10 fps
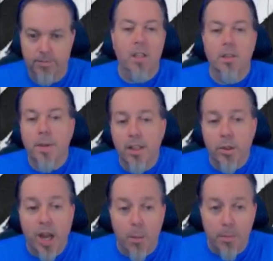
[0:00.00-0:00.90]

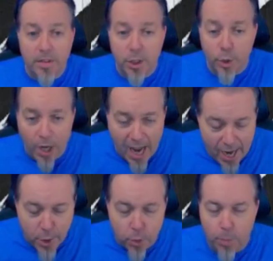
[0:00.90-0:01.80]
Depending on how busy your
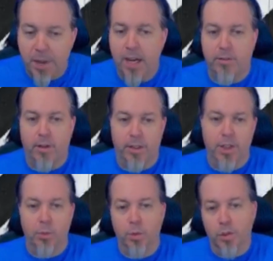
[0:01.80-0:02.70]
actual background
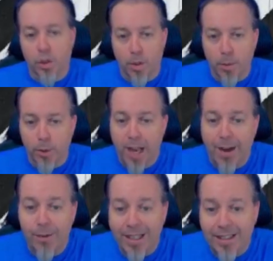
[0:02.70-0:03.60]
is will determine on
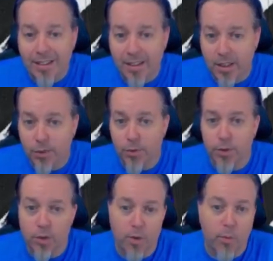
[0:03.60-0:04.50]
how easy it is for
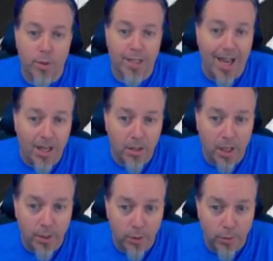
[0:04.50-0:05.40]
the software to
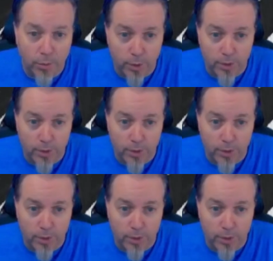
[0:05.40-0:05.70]
outline you for the